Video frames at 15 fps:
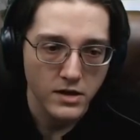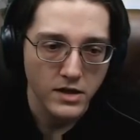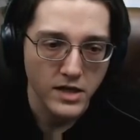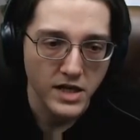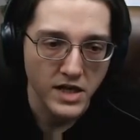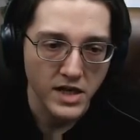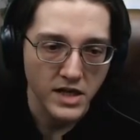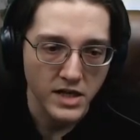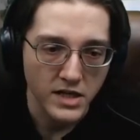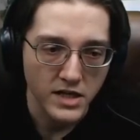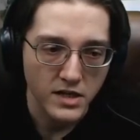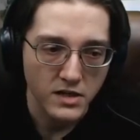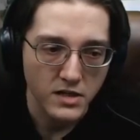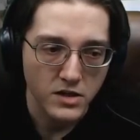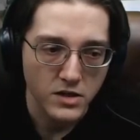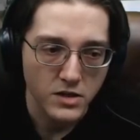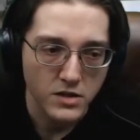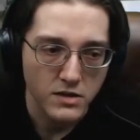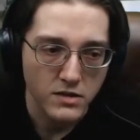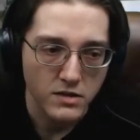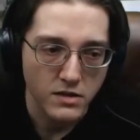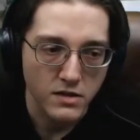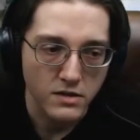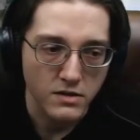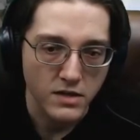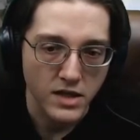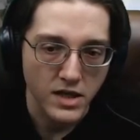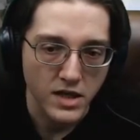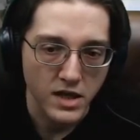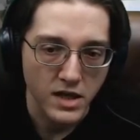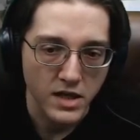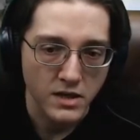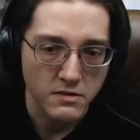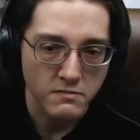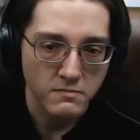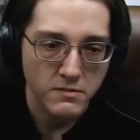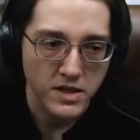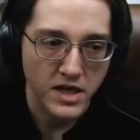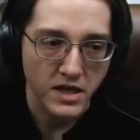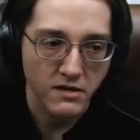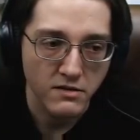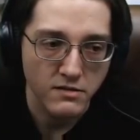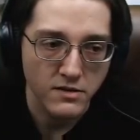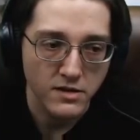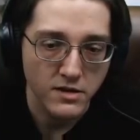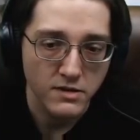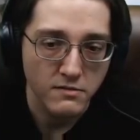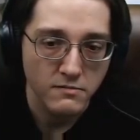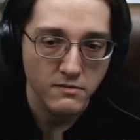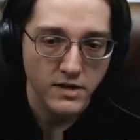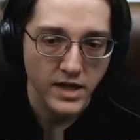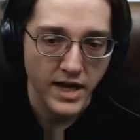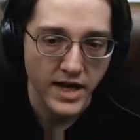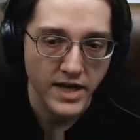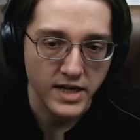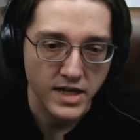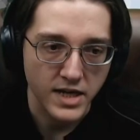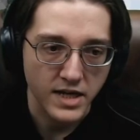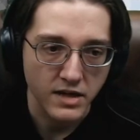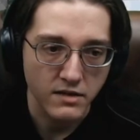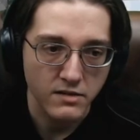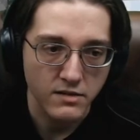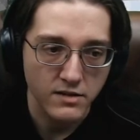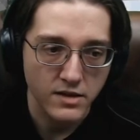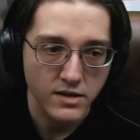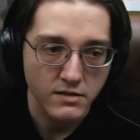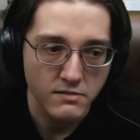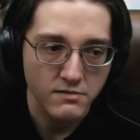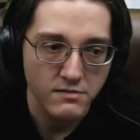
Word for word: need the uh, kiln. Yeah, kiln.